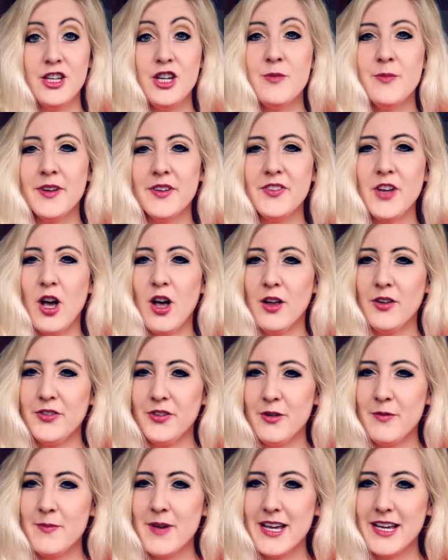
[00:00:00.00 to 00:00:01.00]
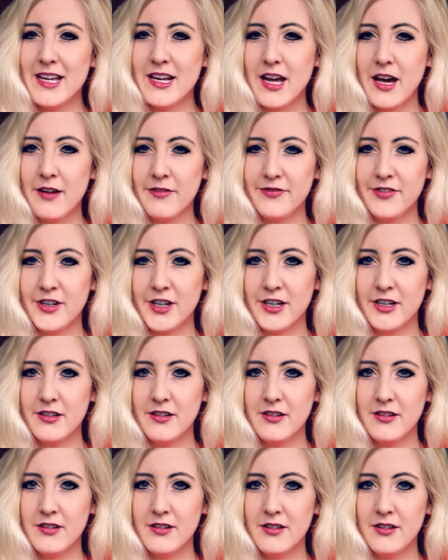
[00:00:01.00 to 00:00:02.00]
you must also make an effort
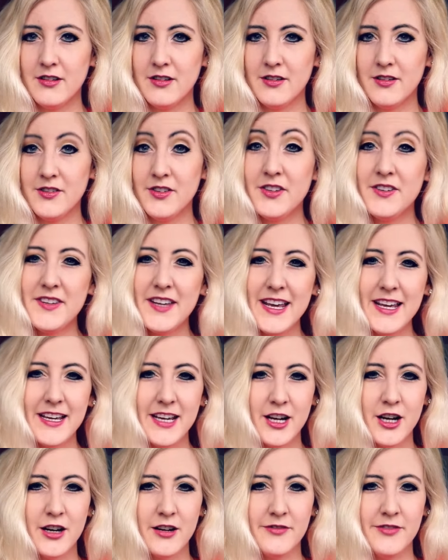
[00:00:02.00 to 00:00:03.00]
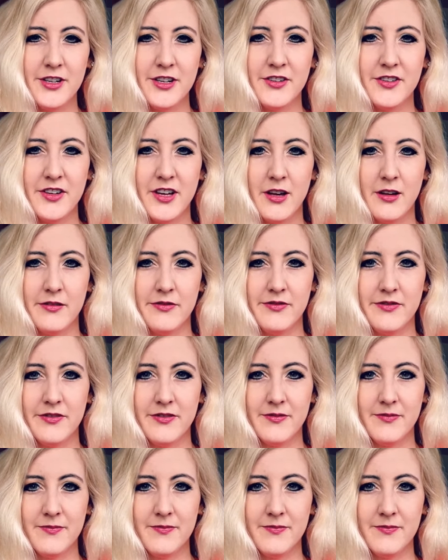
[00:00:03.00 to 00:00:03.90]
to take care of yourself.